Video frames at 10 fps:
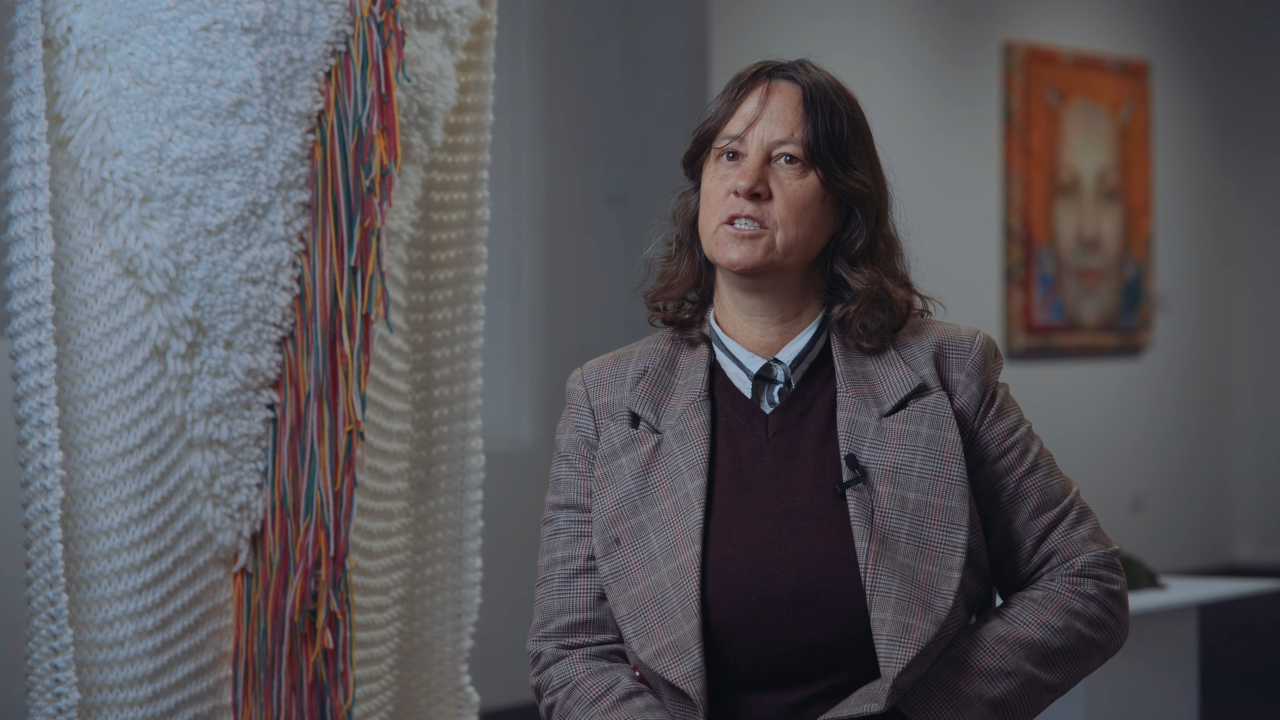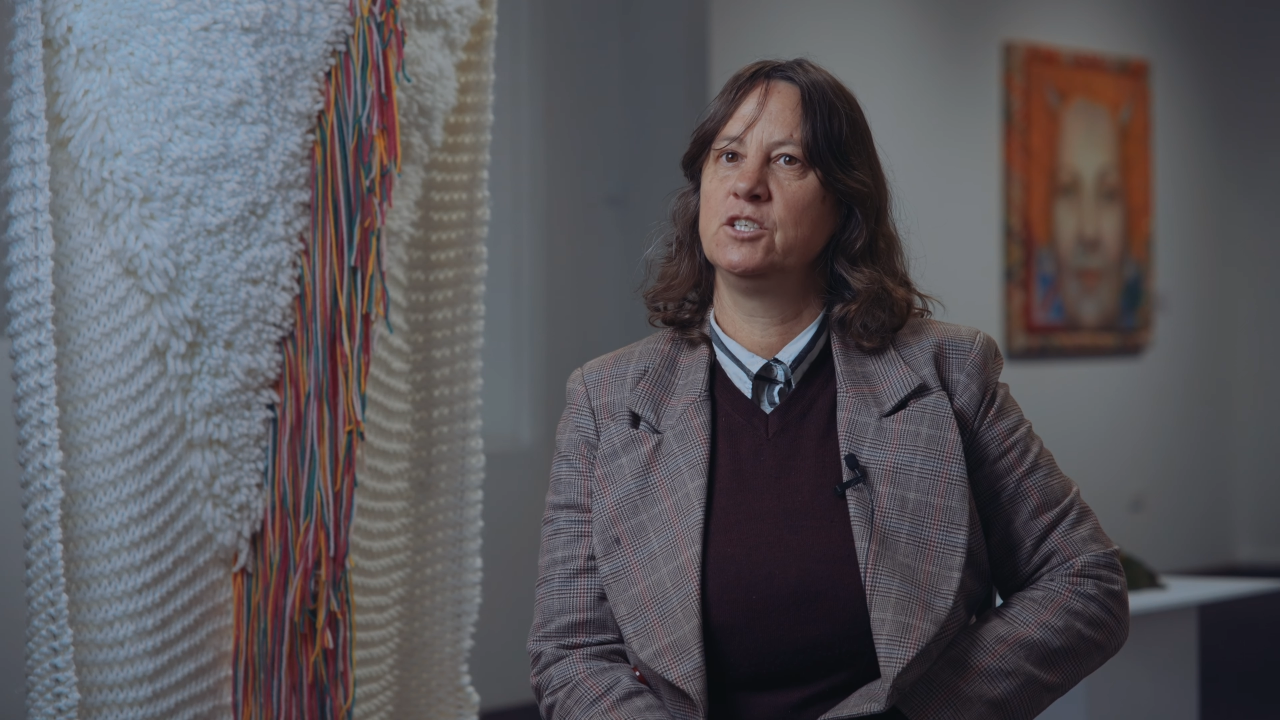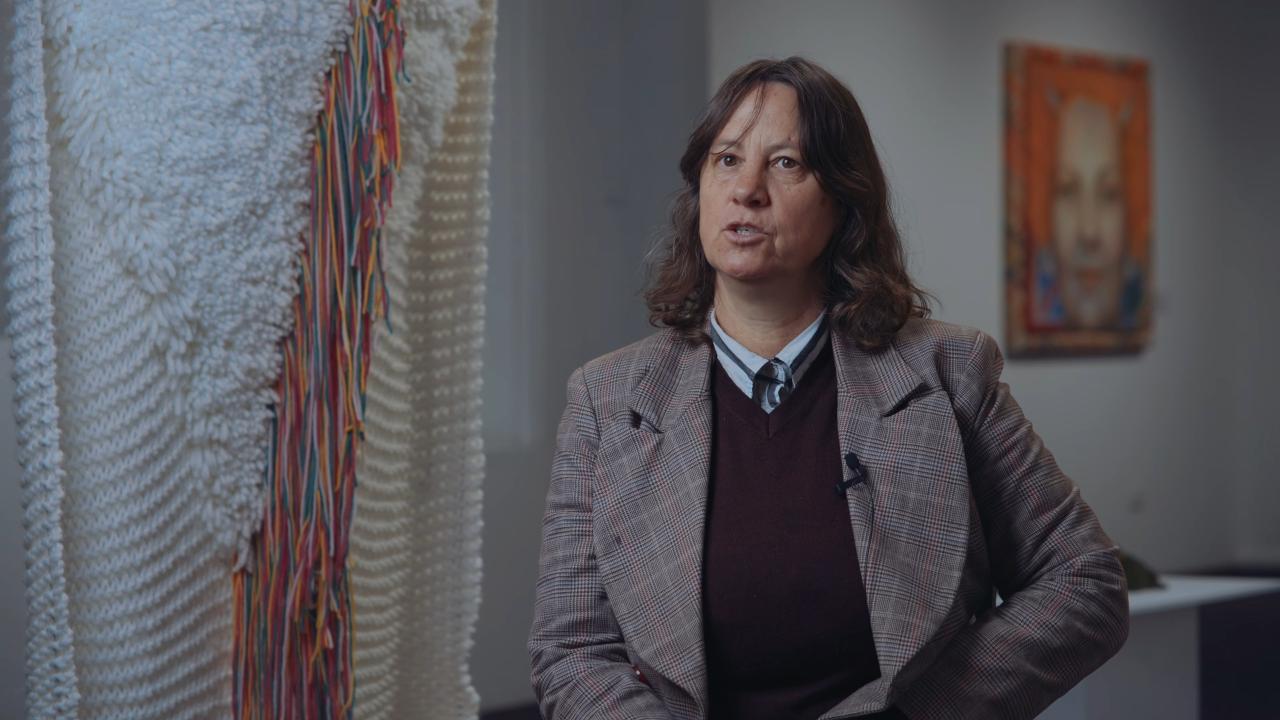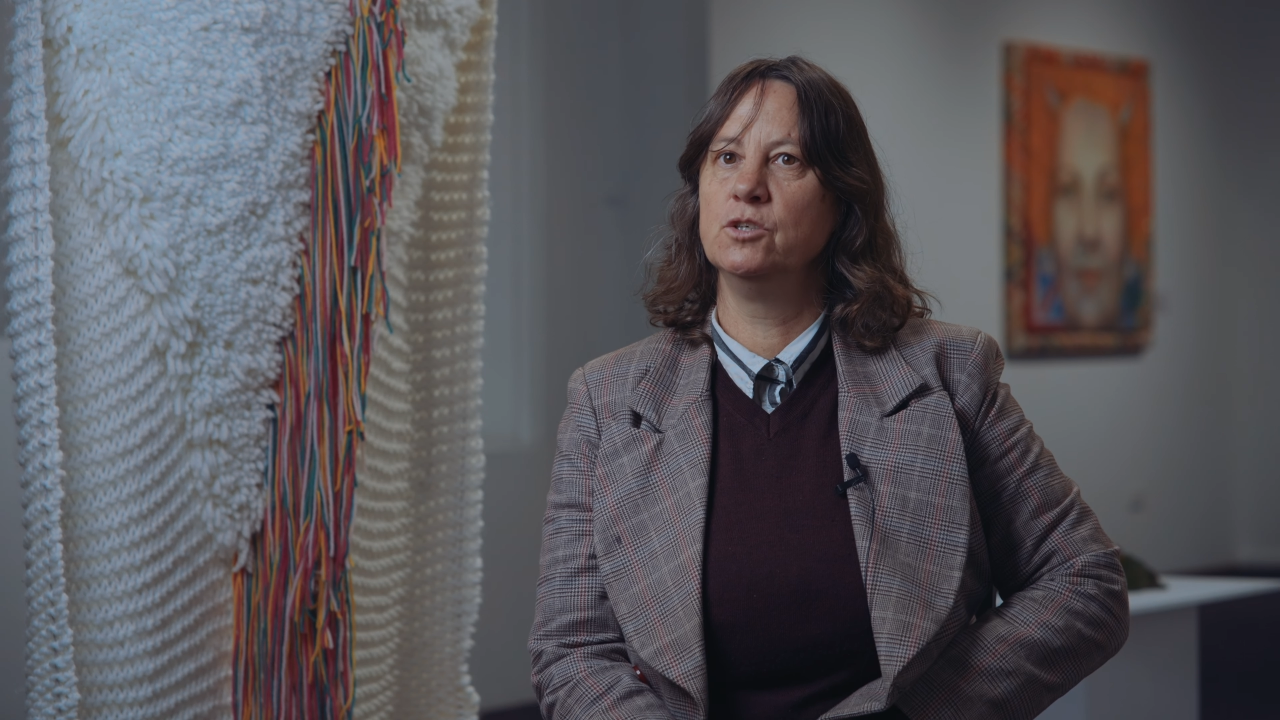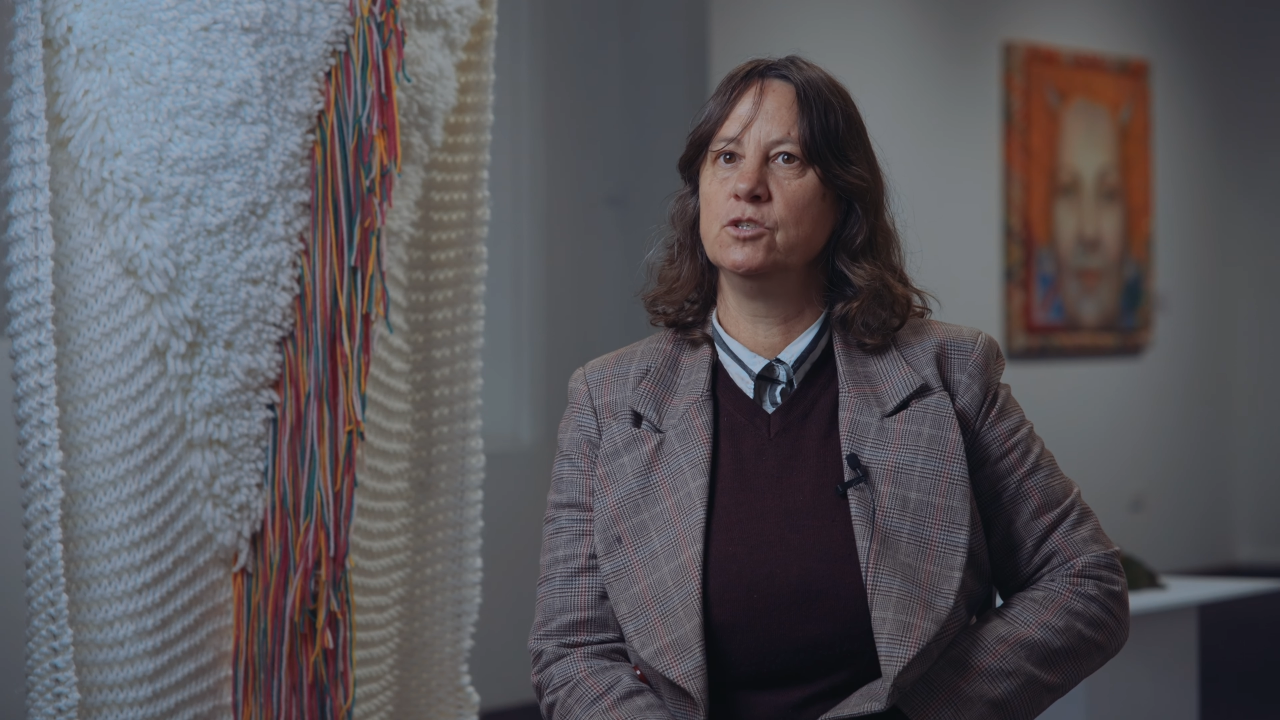
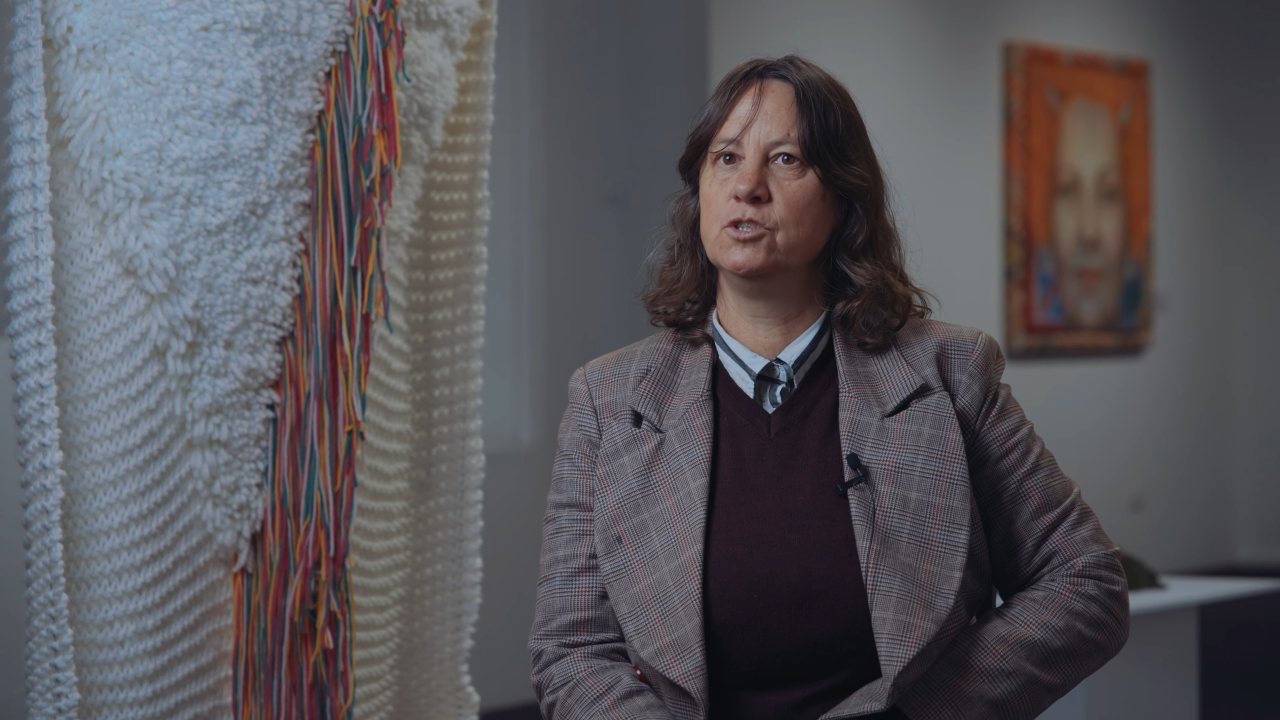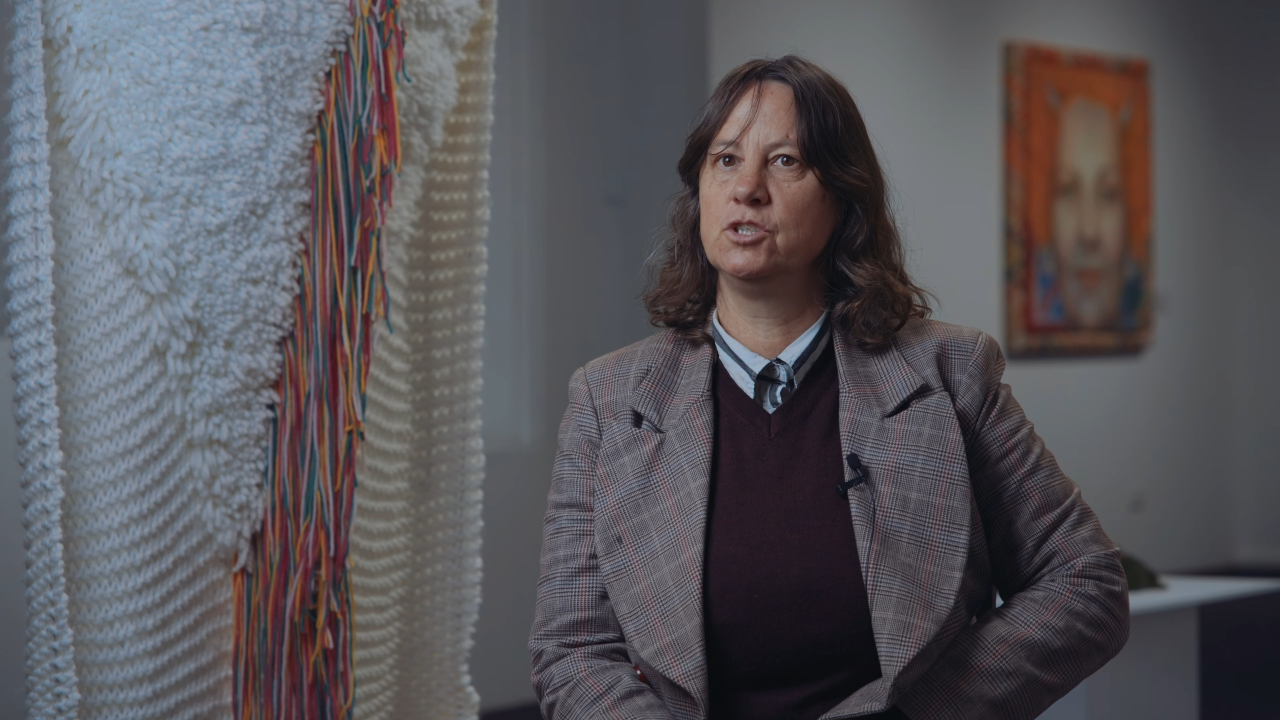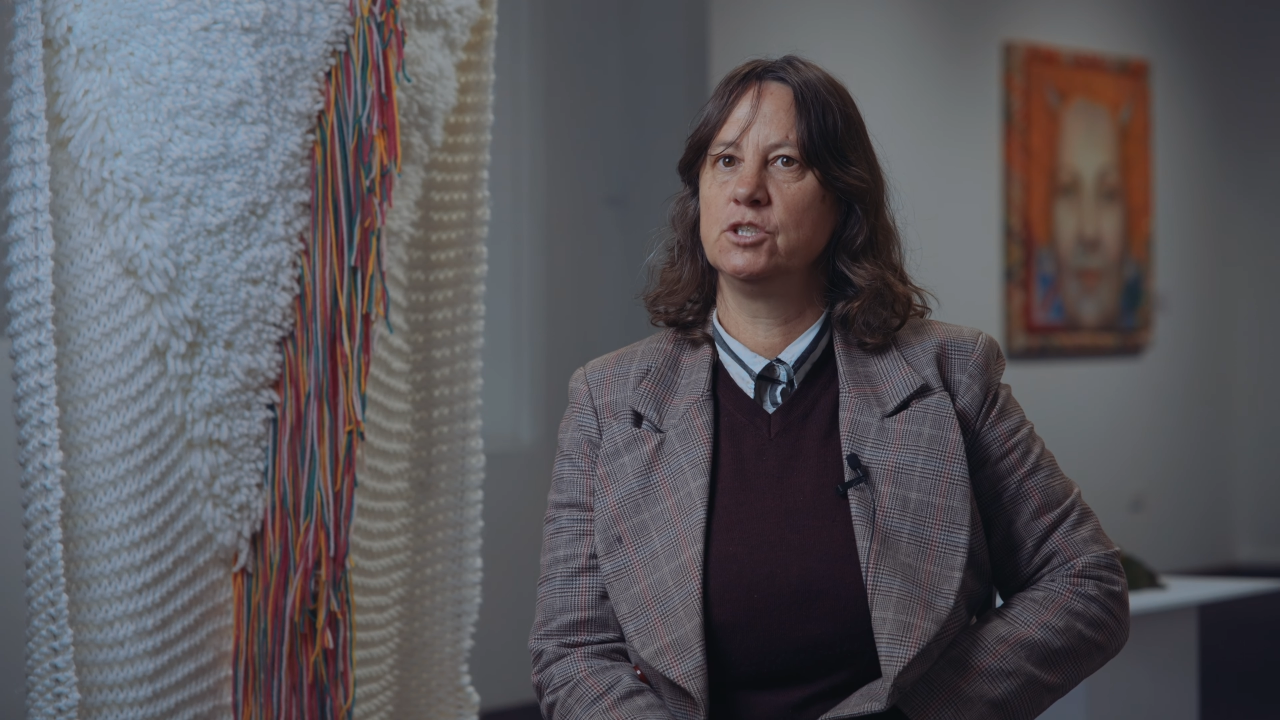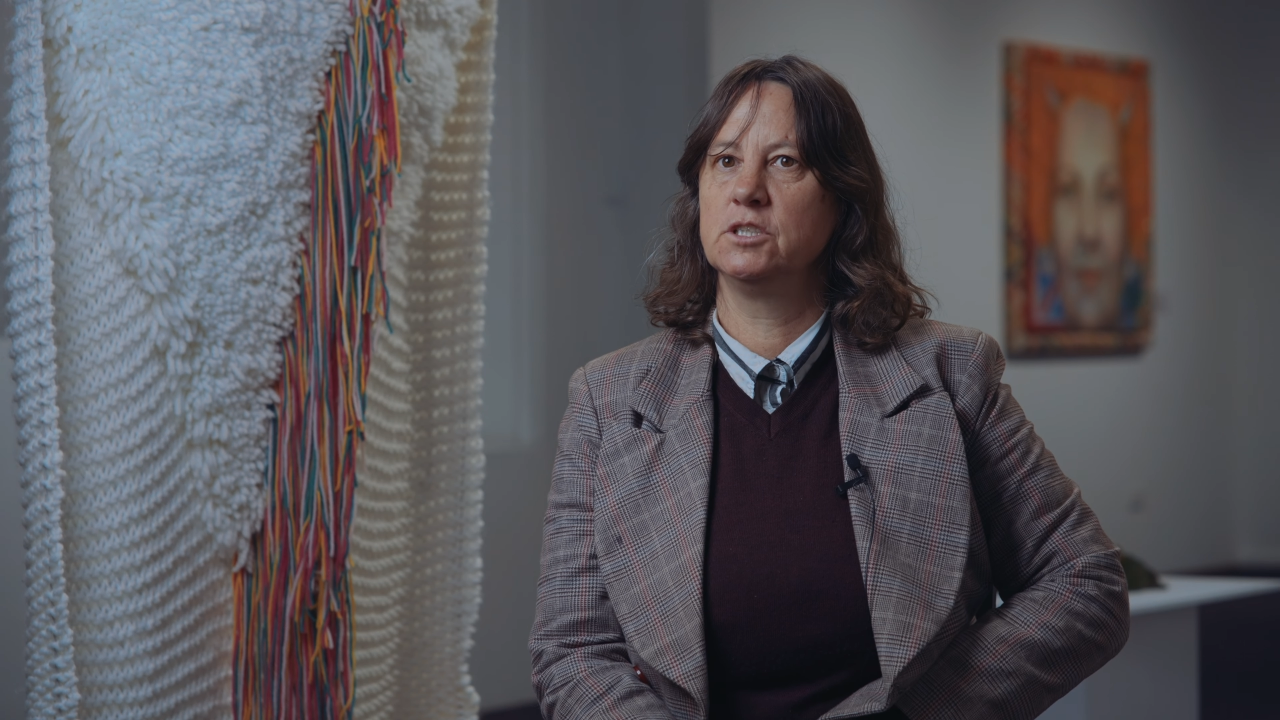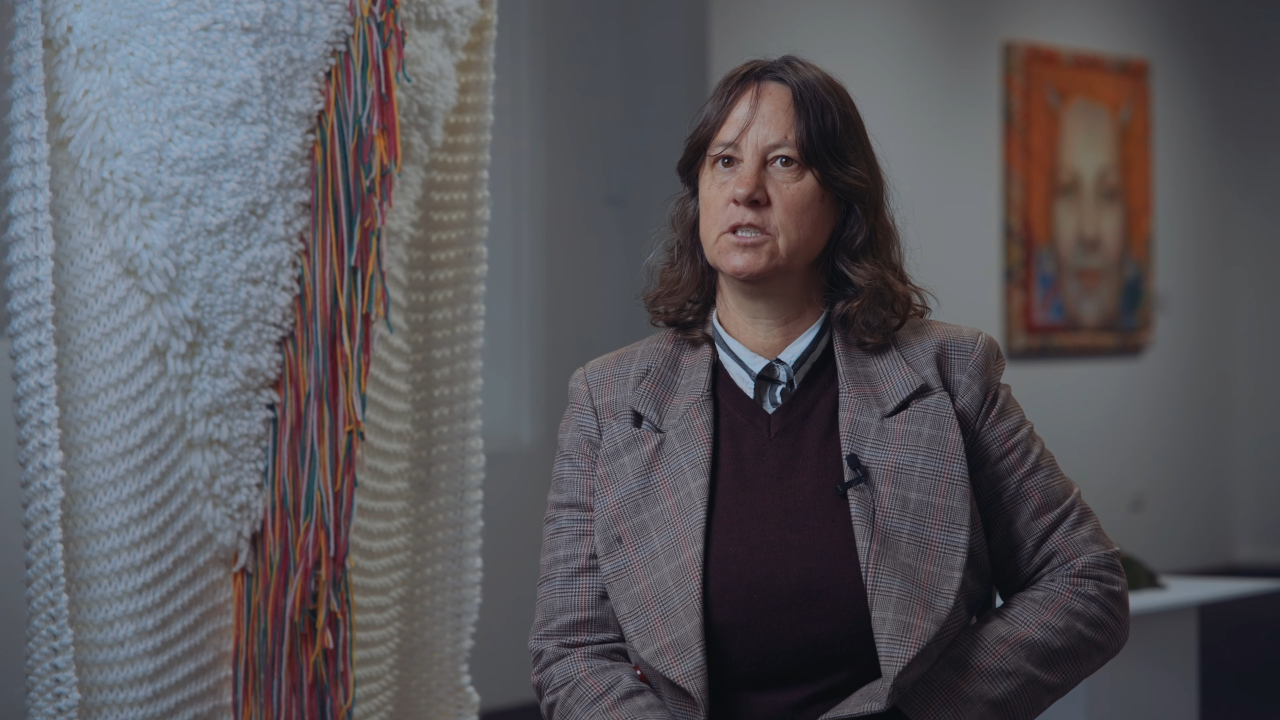
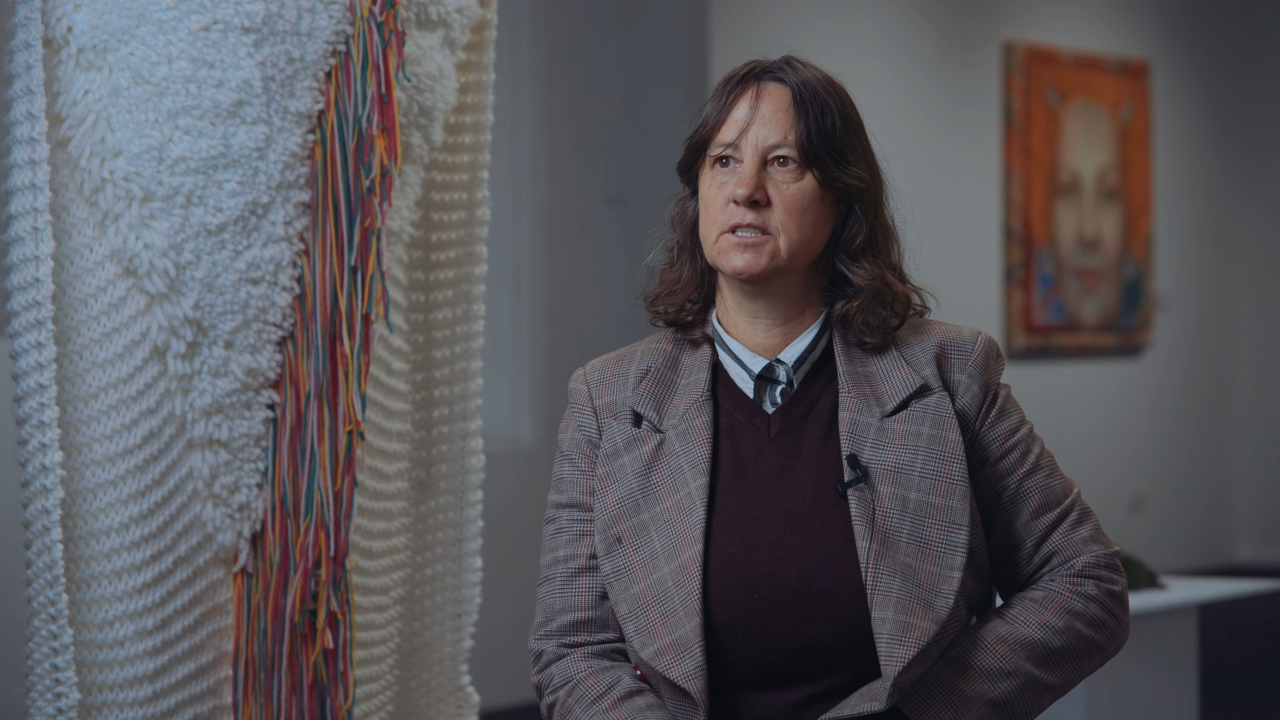huge,